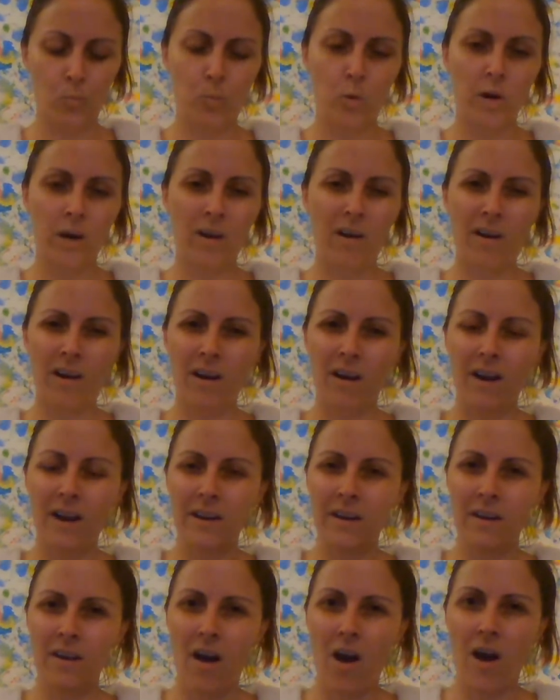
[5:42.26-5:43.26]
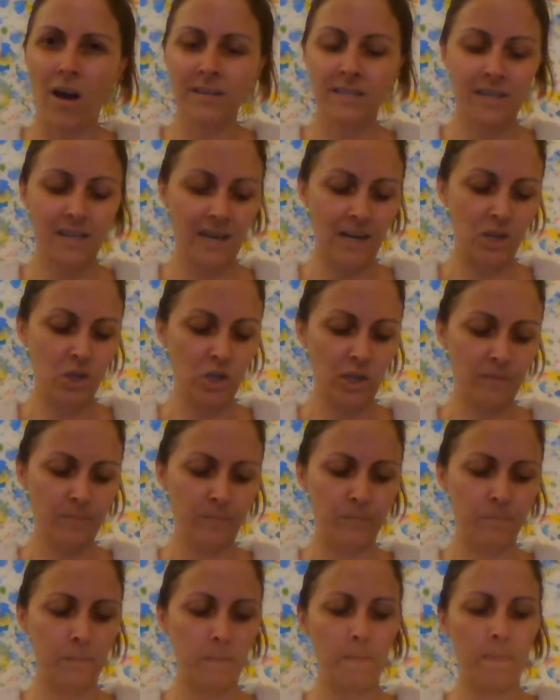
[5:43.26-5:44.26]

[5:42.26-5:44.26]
work on oxidation.